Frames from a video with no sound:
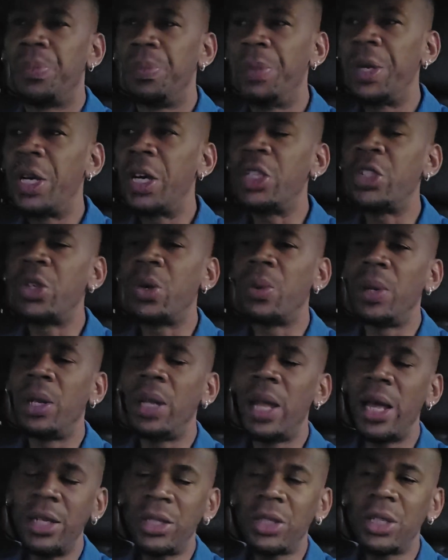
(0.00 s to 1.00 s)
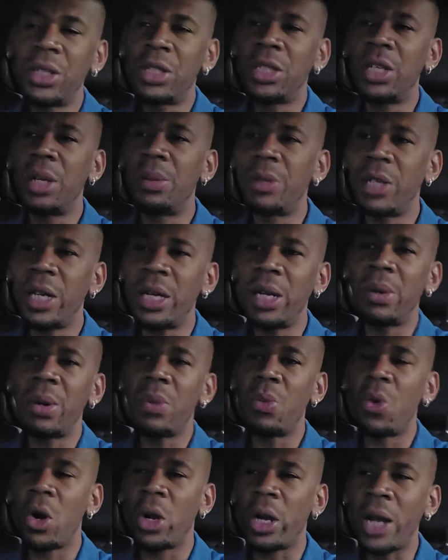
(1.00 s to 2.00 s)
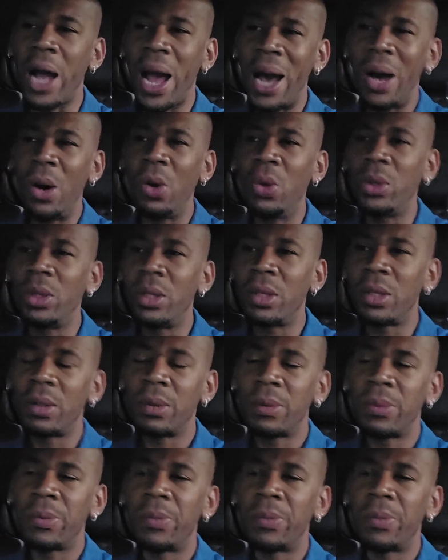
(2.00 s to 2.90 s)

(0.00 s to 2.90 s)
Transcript: because your relationship didn't work out.